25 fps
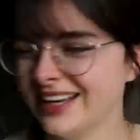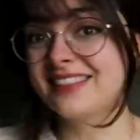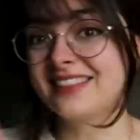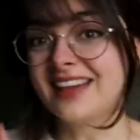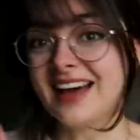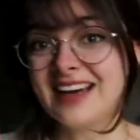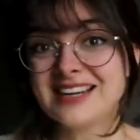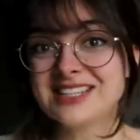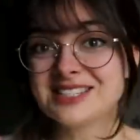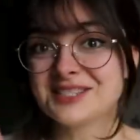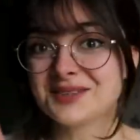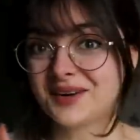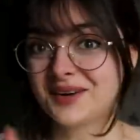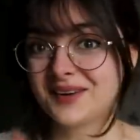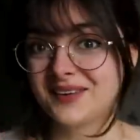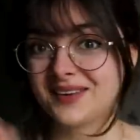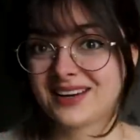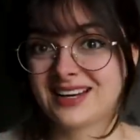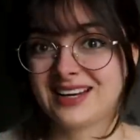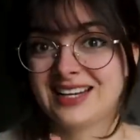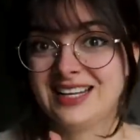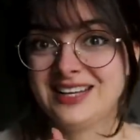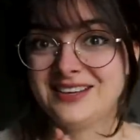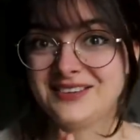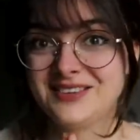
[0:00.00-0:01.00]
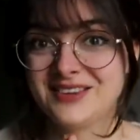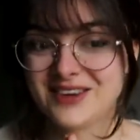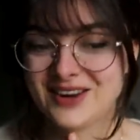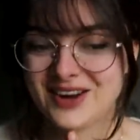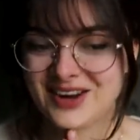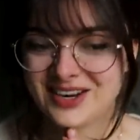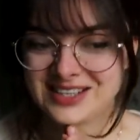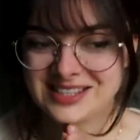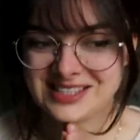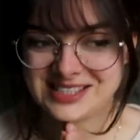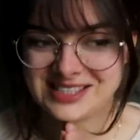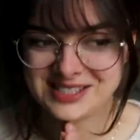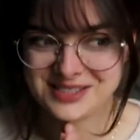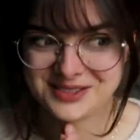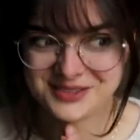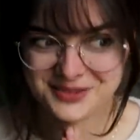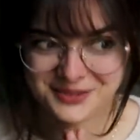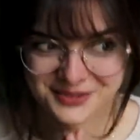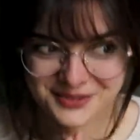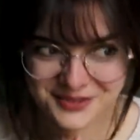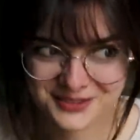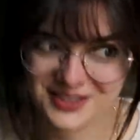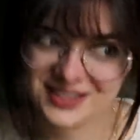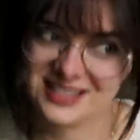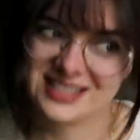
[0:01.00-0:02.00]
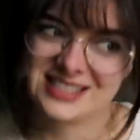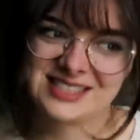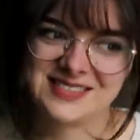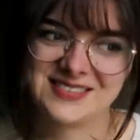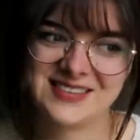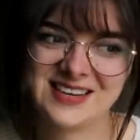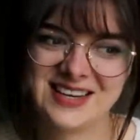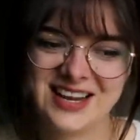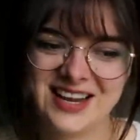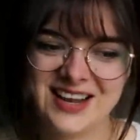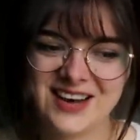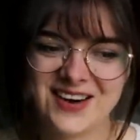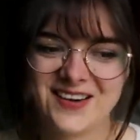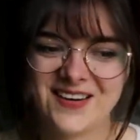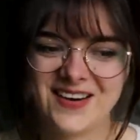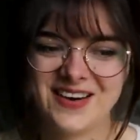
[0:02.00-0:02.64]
That is where I'm gonna leave you guys for this video.